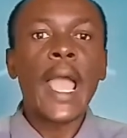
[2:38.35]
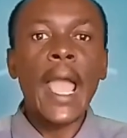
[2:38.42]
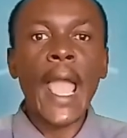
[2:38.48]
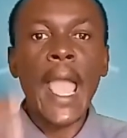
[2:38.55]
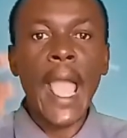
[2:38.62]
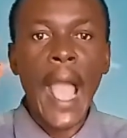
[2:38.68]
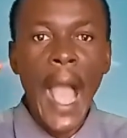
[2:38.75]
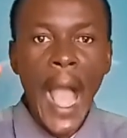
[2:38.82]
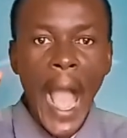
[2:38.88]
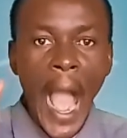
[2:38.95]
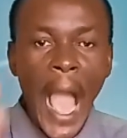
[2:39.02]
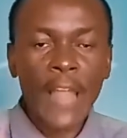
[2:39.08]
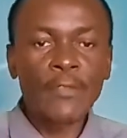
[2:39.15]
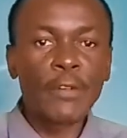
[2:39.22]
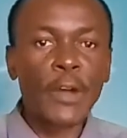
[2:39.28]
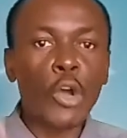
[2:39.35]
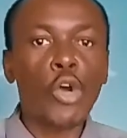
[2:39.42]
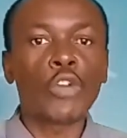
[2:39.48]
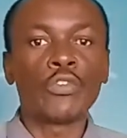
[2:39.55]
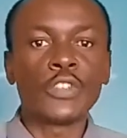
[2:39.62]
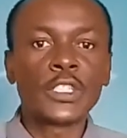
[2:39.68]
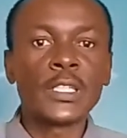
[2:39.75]
a alpha
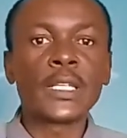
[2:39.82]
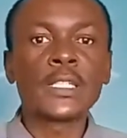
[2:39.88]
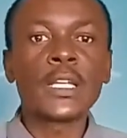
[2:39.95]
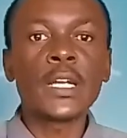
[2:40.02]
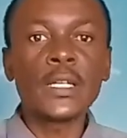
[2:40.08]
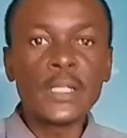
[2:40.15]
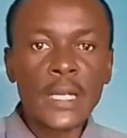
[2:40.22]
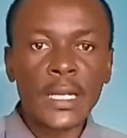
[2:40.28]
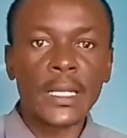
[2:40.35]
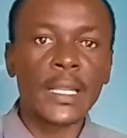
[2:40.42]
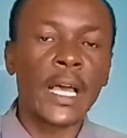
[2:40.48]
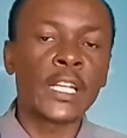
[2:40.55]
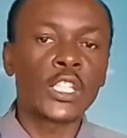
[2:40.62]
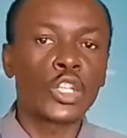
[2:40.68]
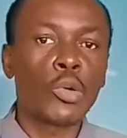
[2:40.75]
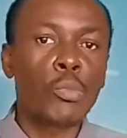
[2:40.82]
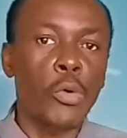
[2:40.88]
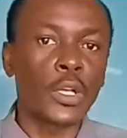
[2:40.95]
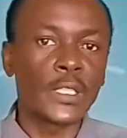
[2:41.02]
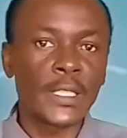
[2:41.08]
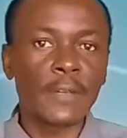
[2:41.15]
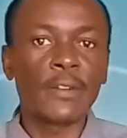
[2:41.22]
coefficient greater than
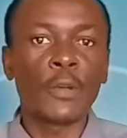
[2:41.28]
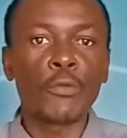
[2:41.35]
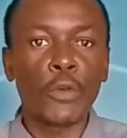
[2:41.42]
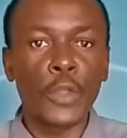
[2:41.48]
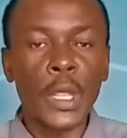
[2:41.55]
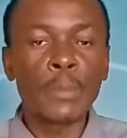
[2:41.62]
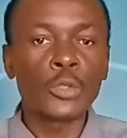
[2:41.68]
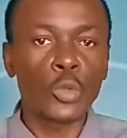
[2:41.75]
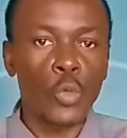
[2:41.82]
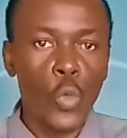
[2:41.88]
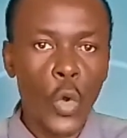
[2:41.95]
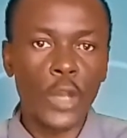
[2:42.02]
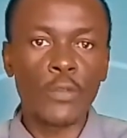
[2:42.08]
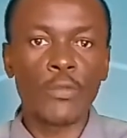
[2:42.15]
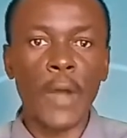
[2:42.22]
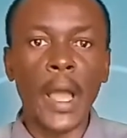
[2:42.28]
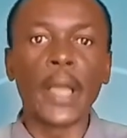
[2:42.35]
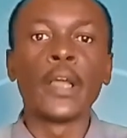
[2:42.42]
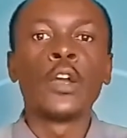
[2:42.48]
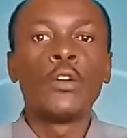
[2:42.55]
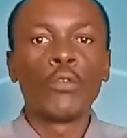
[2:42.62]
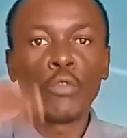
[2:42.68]
0.7 for them to qualify
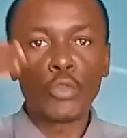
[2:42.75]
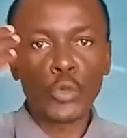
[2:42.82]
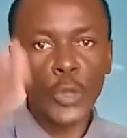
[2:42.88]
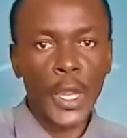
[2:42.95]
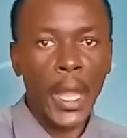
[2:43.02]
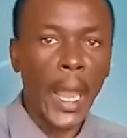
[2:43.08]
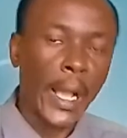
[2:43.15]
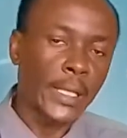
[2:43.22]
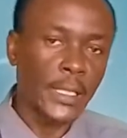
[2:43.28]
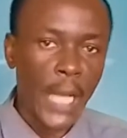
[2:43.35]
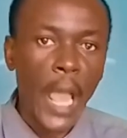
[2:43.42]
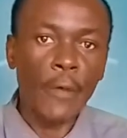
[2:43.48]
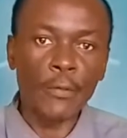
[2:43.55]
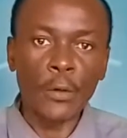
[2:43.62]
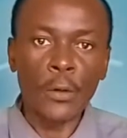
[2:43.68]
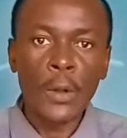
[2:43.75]
to the next level.